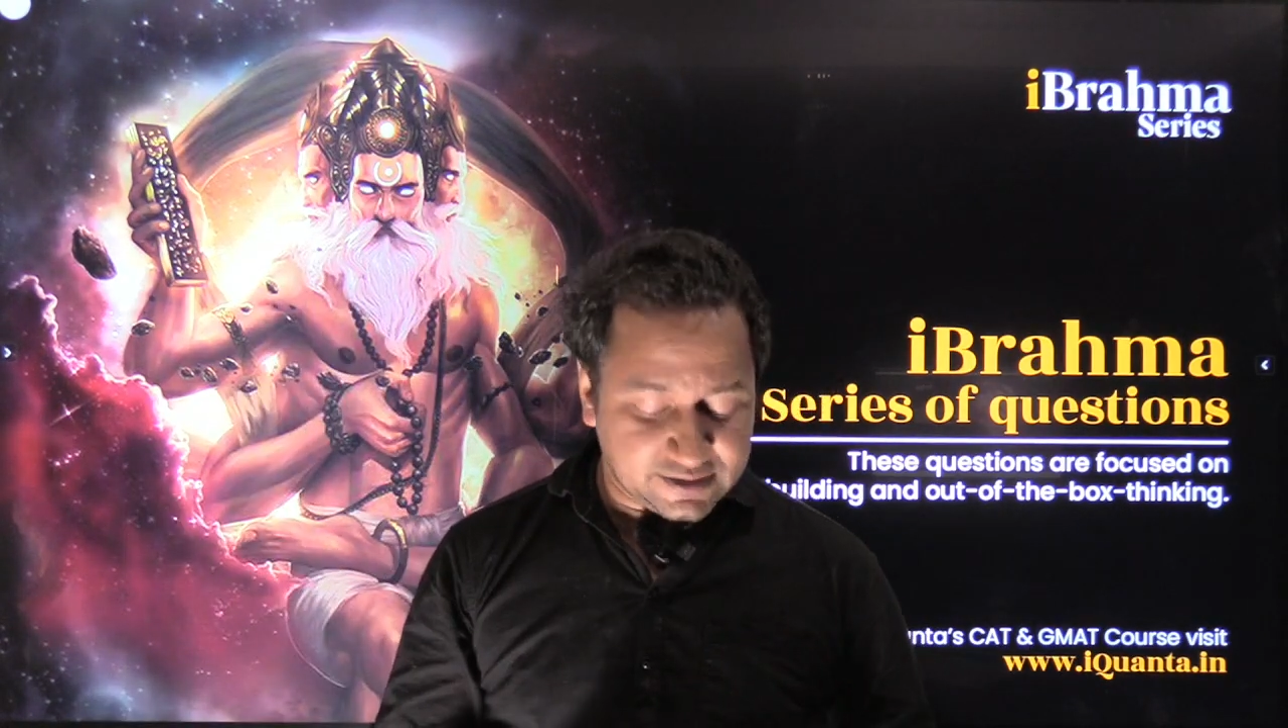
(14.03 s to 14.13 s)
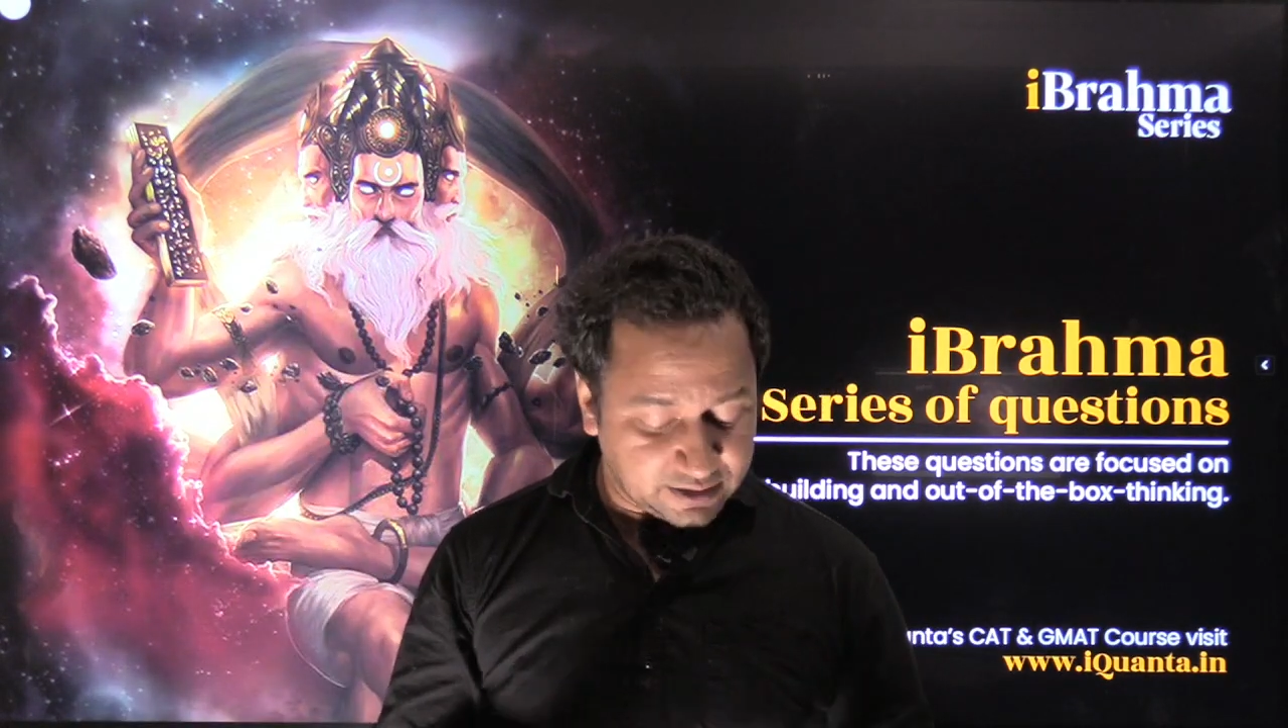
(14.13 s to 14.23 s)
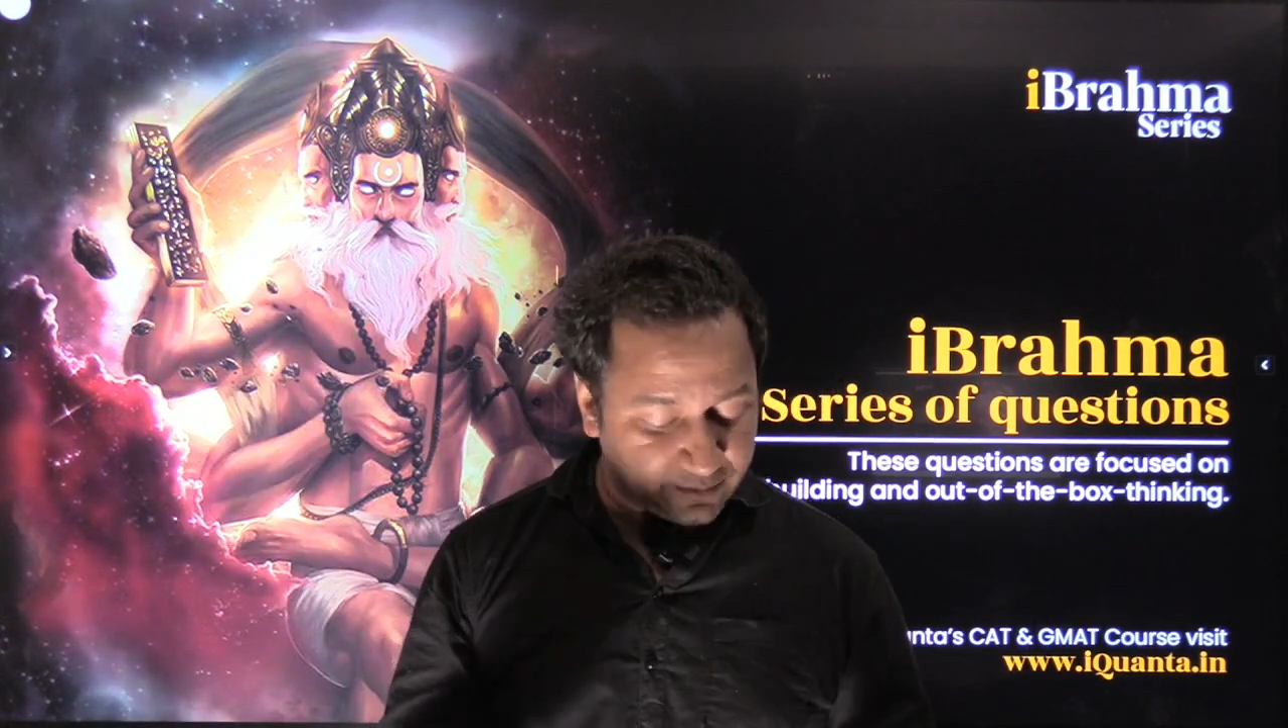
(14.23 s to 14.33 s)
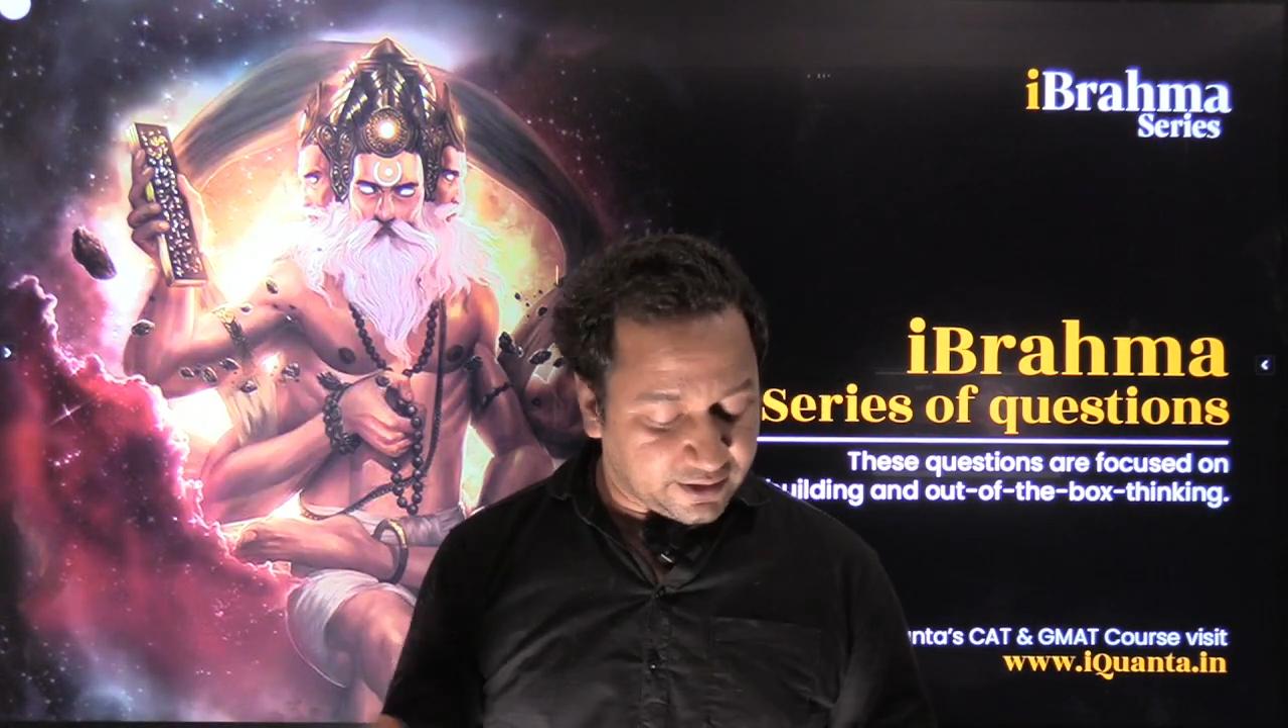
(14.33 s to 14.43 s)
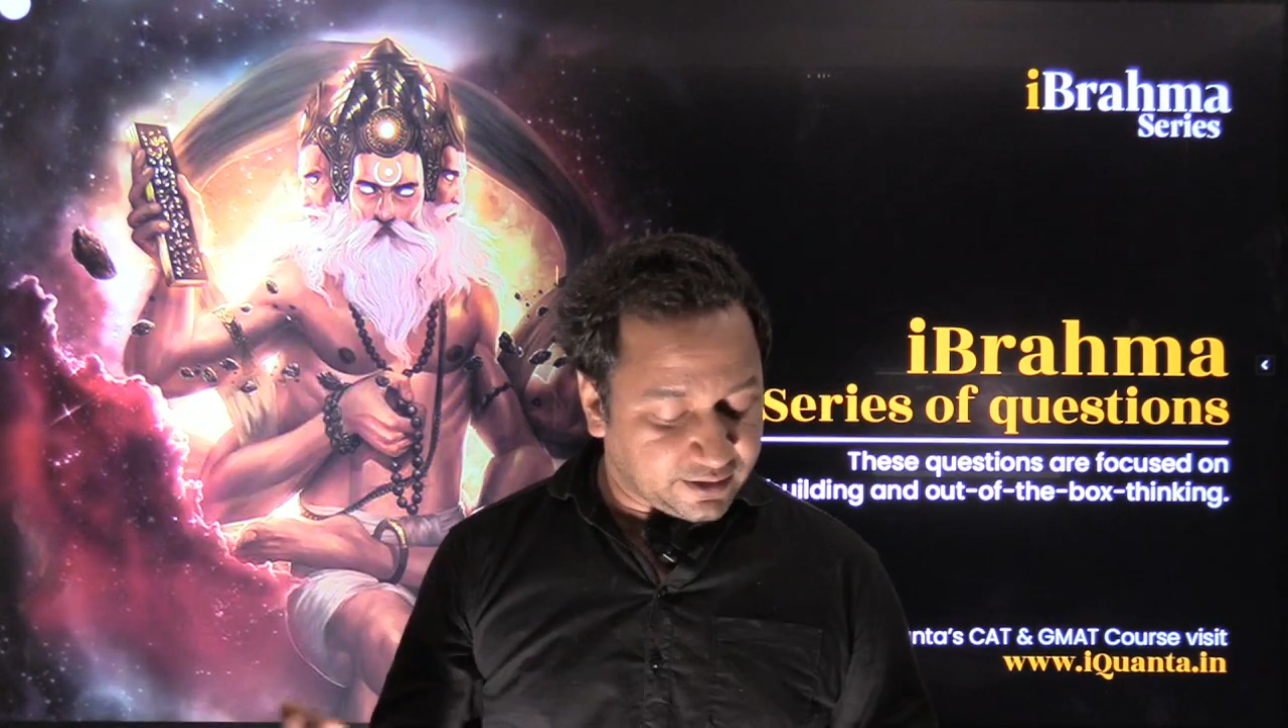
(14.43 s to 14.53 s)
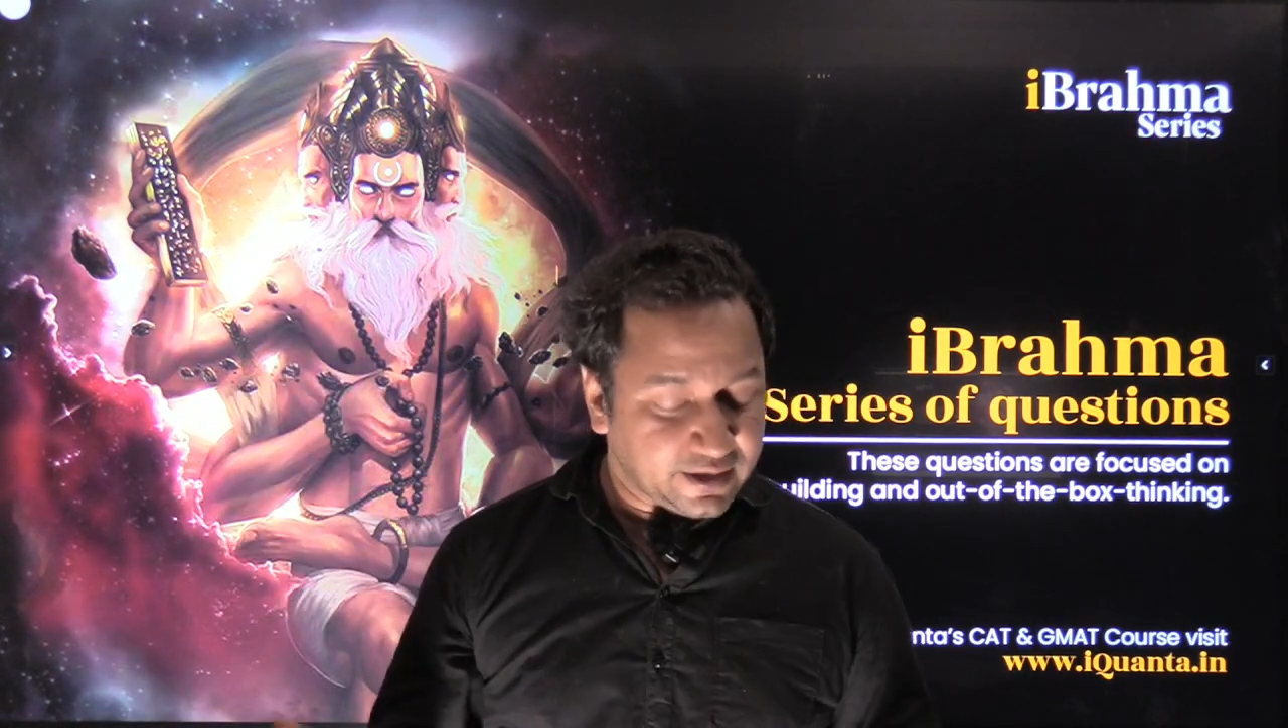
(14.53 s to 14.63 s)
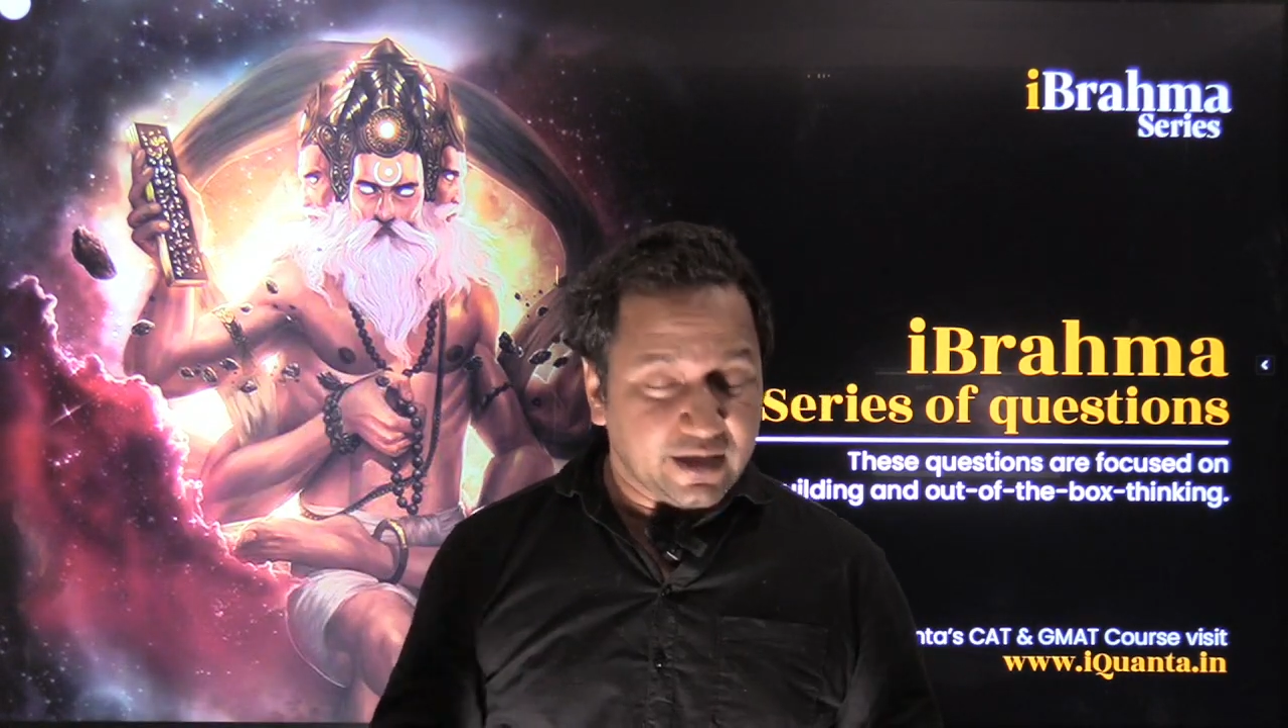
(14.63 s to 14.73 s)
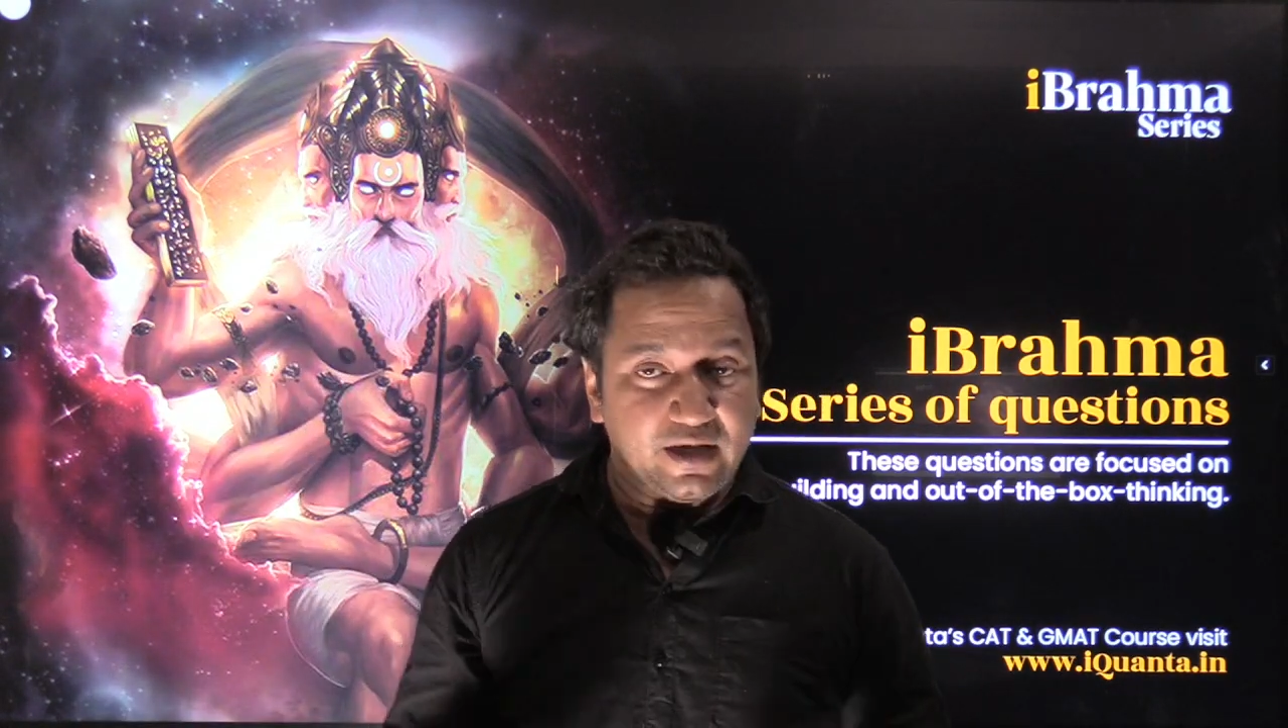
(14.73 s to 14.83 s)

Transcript: Some are